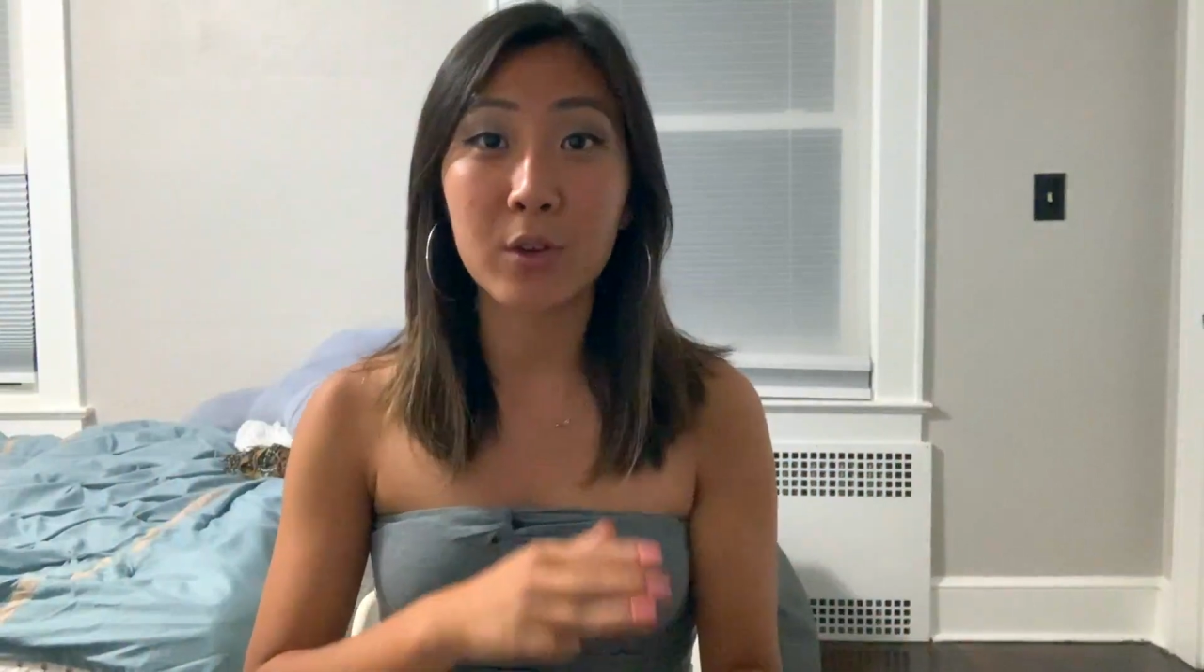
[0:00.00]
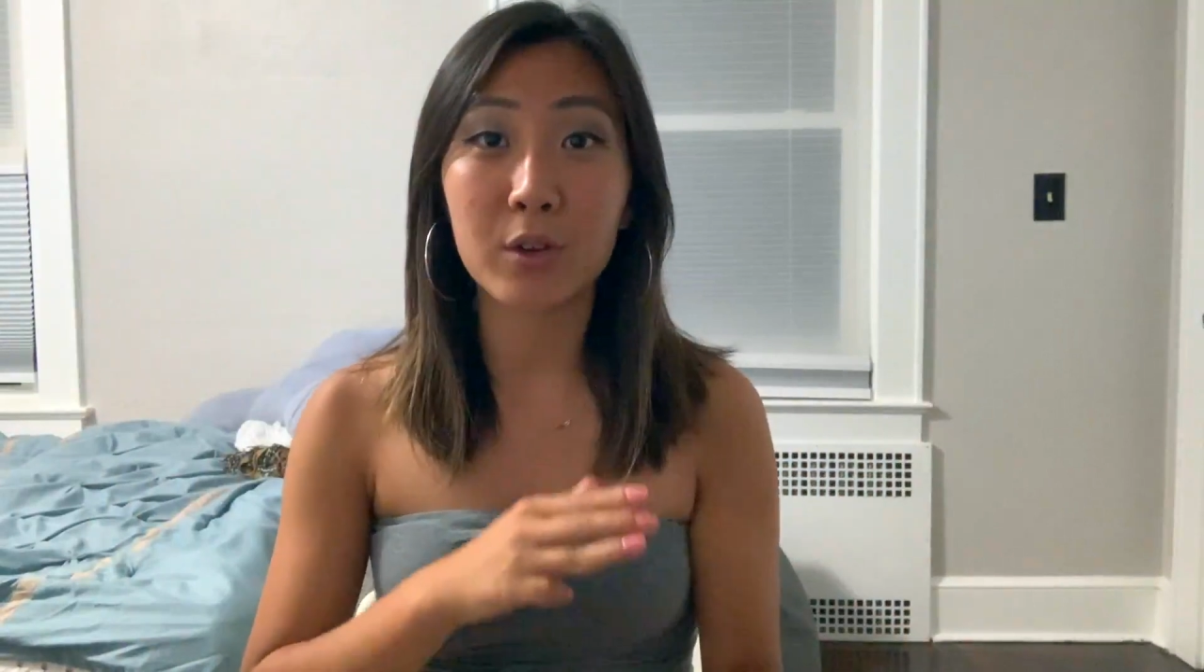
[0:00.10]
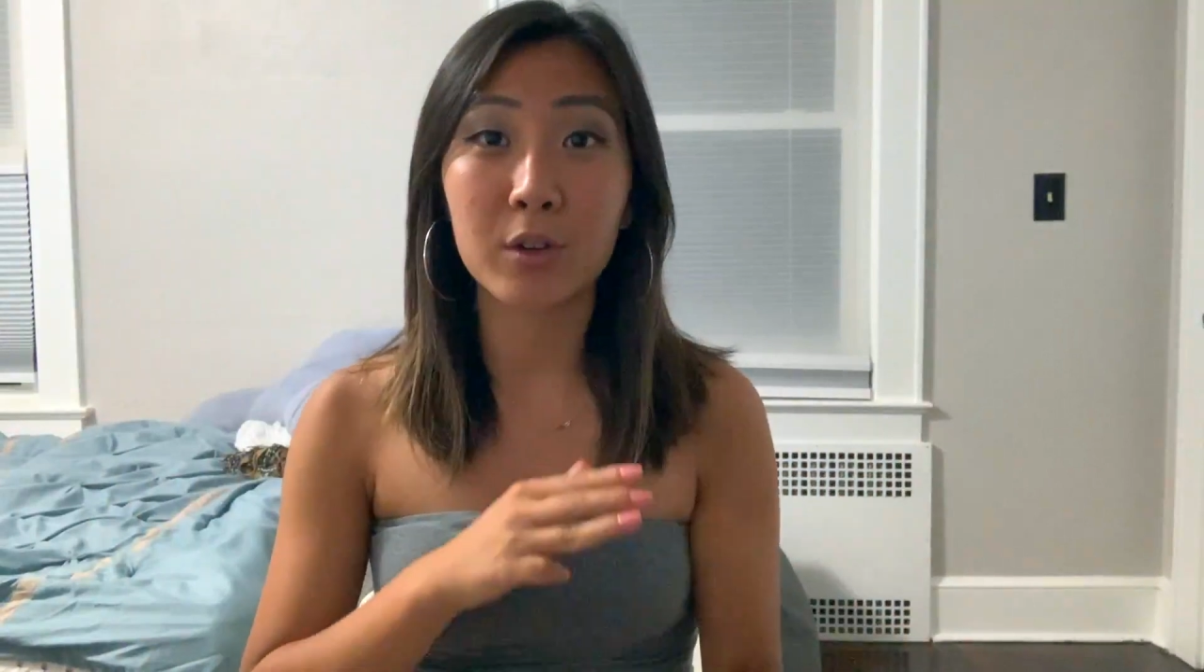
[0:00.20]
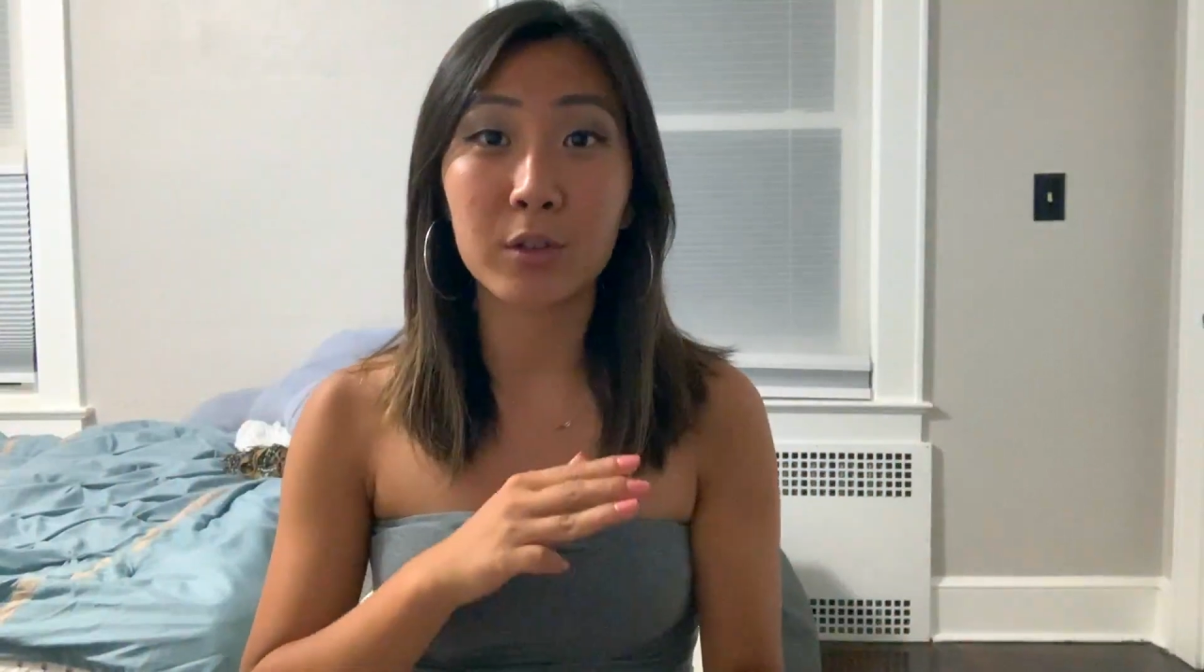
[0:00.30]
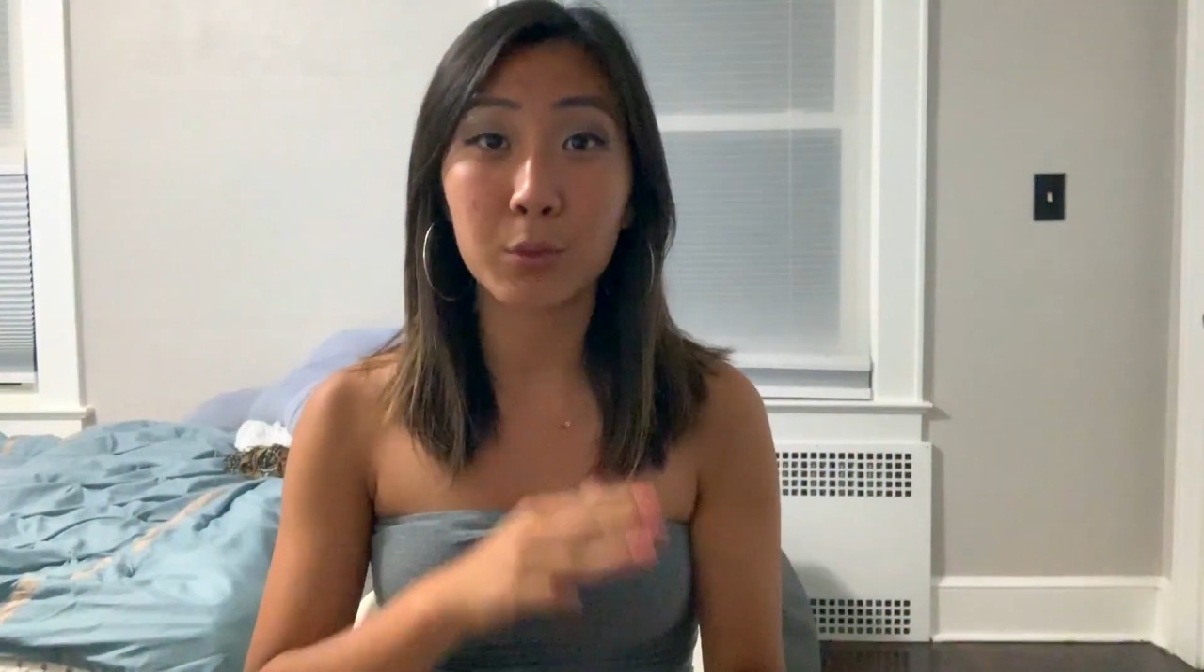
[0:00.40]

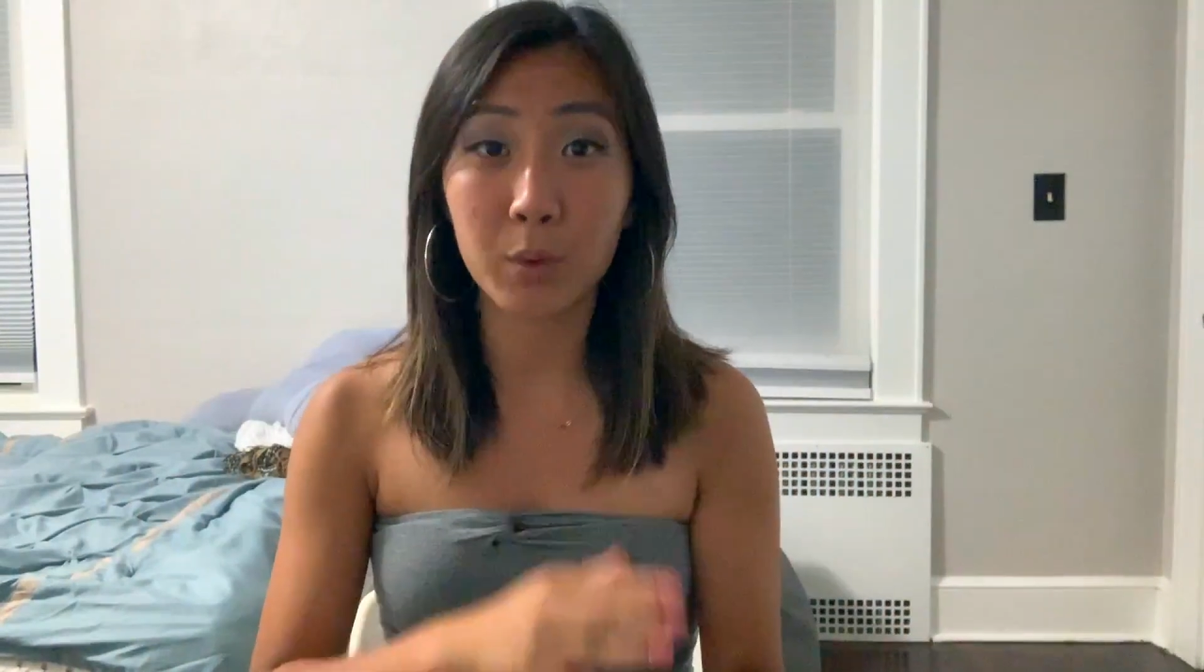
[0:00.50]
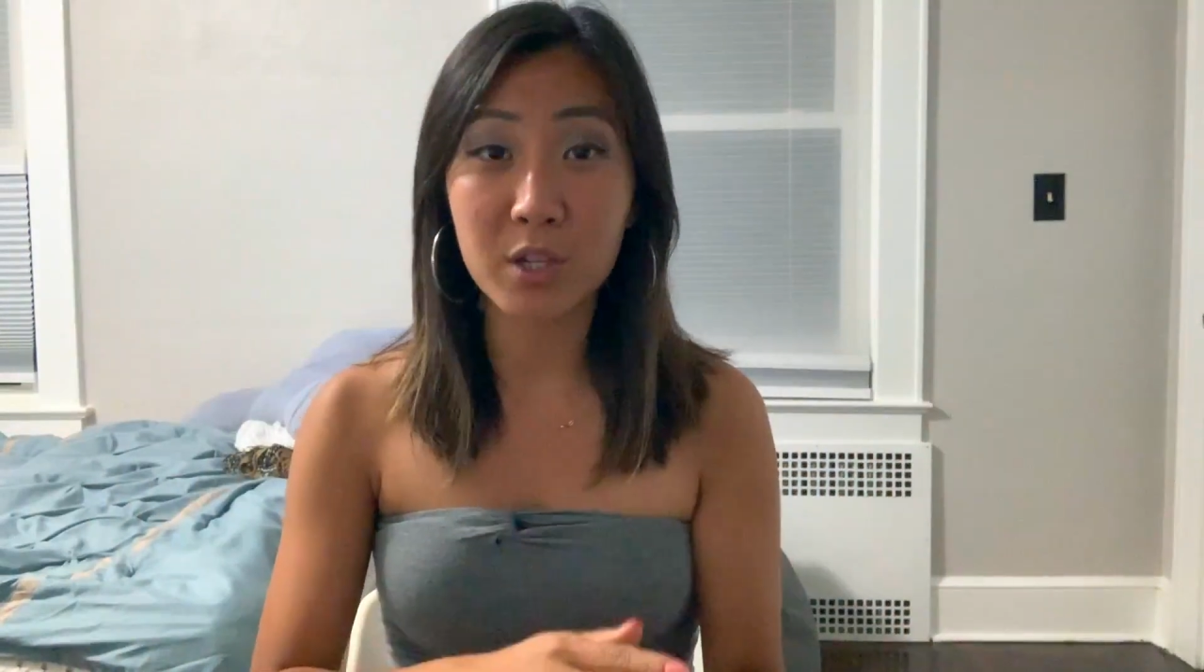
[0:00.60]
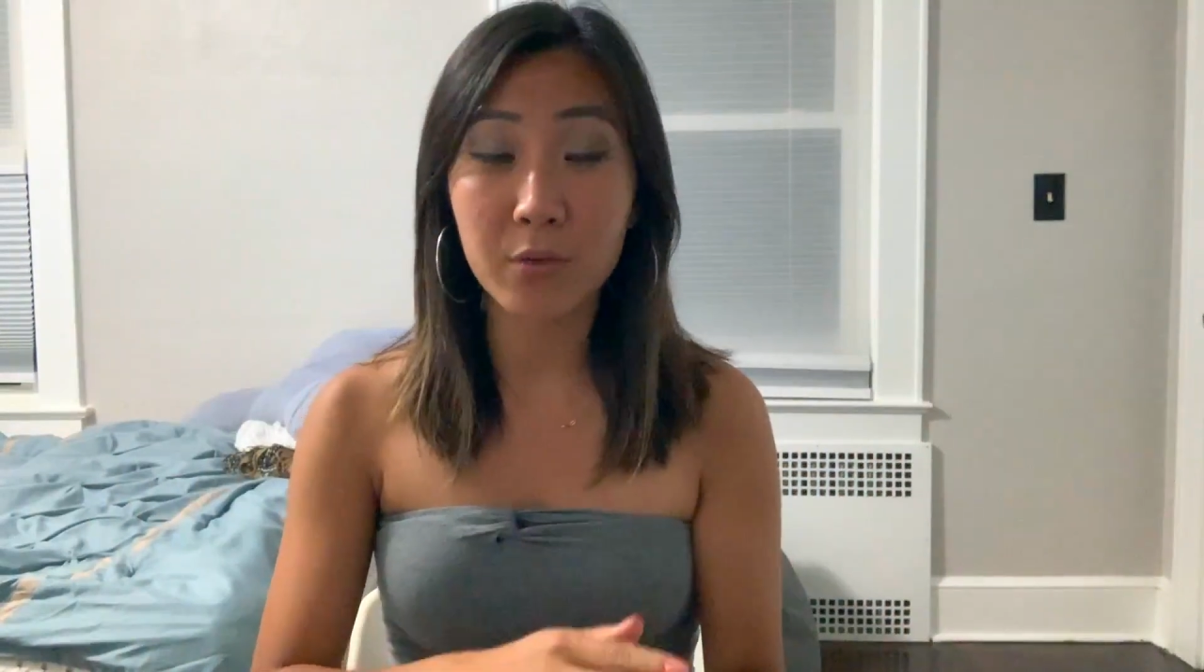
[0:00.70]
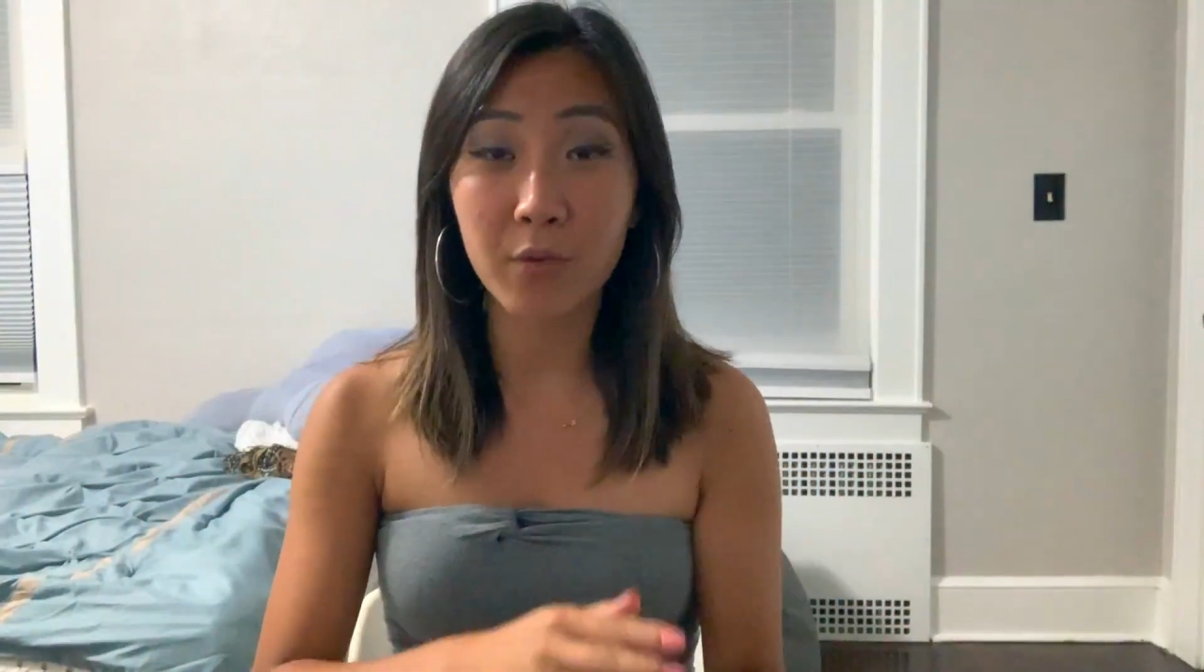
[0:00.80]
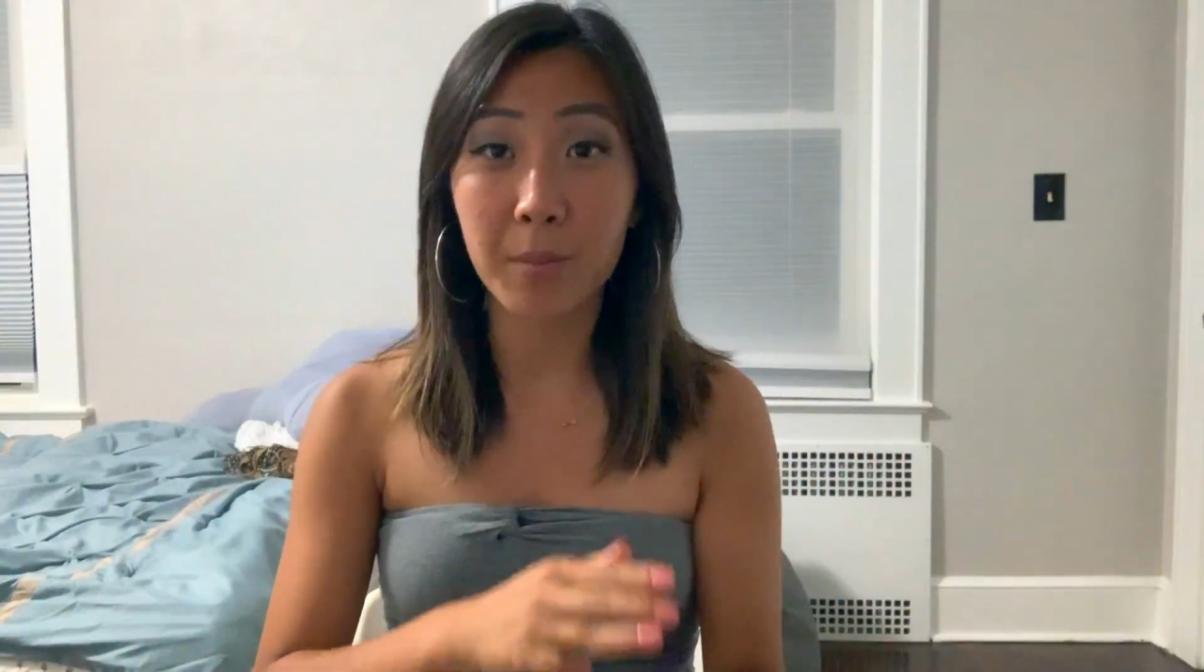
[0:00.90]
your
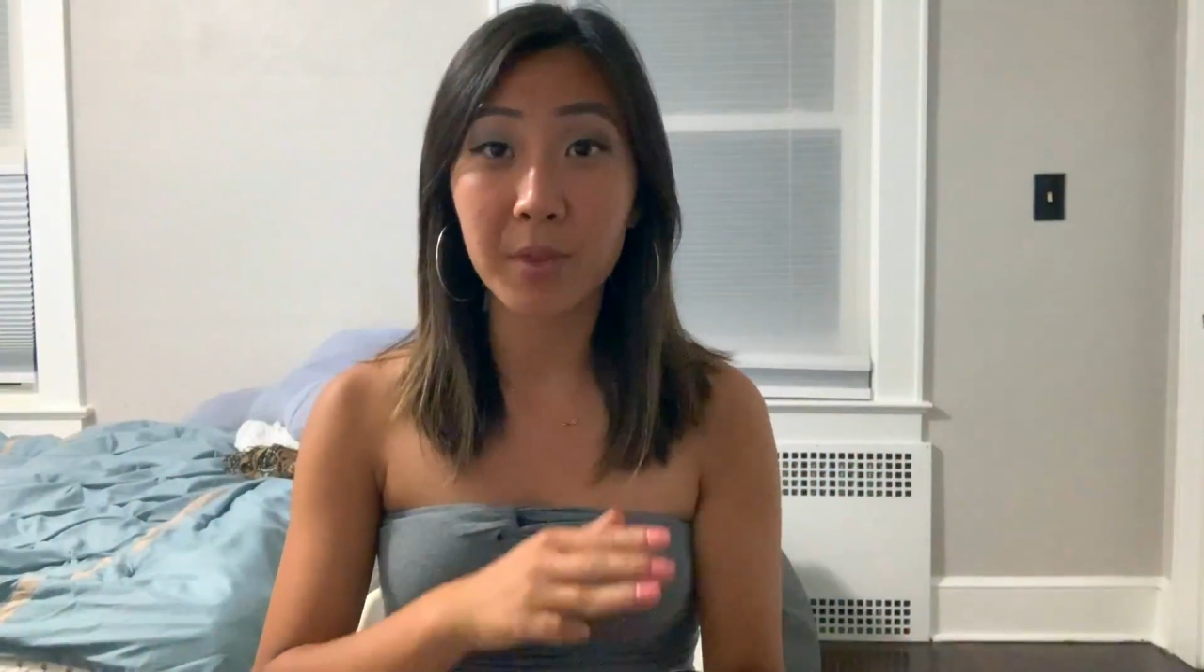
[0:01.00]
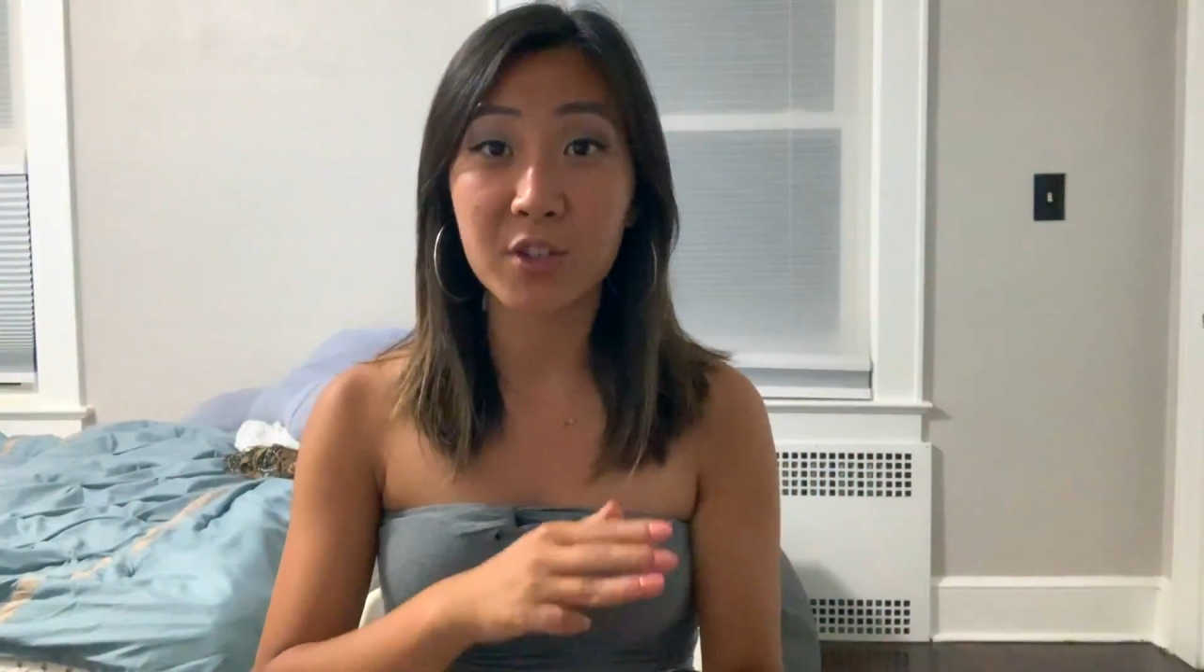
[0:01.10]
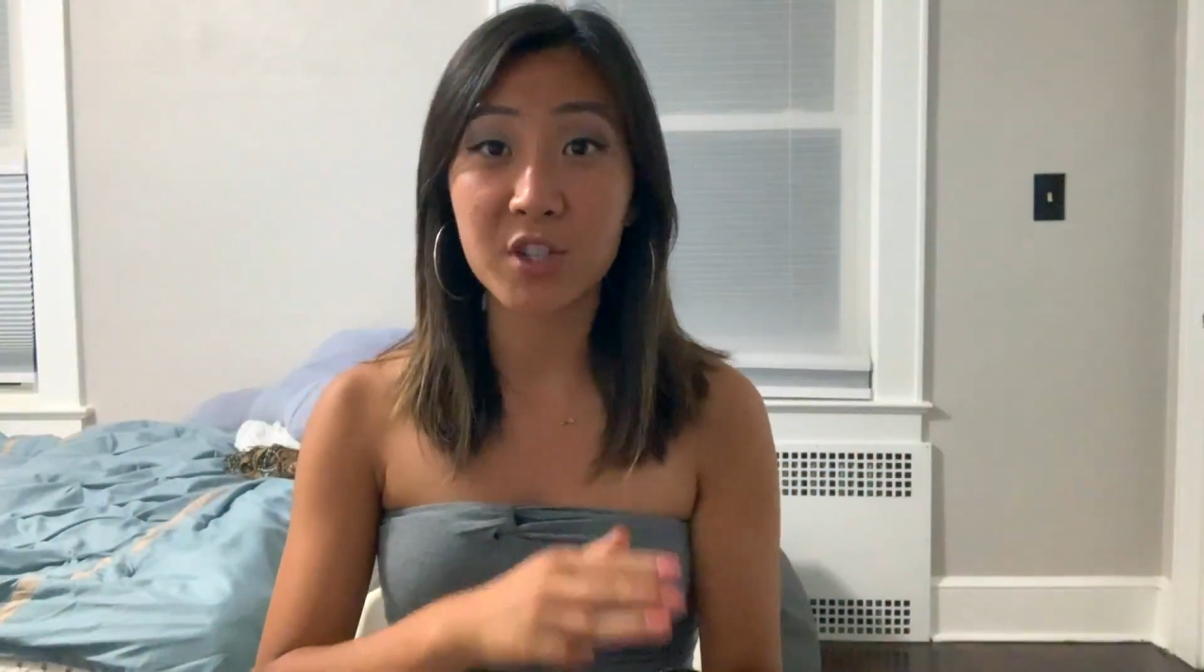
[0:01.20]
switch from the